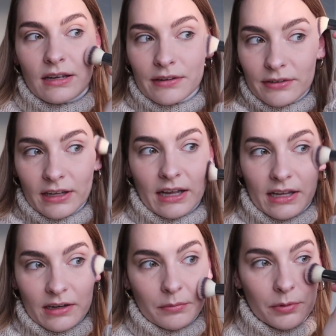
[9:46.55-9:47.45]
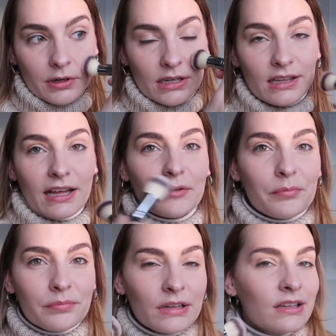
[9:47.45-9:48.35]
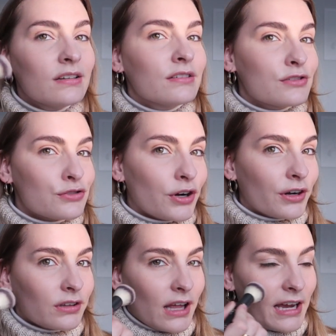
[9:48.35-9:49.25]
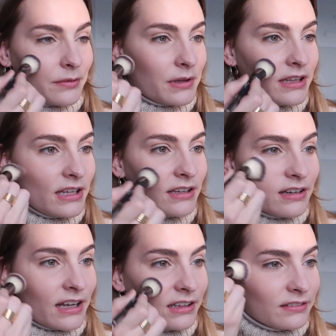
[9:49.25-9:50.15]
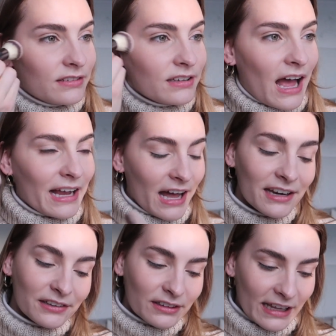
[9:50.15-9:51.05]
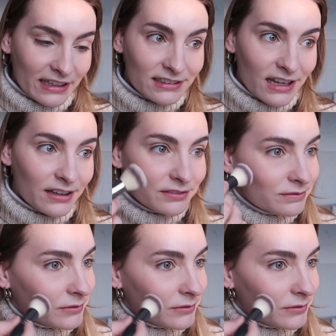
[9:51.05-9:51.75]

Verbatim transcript: I feel like I get a pretty like stark line with it and I kind of like that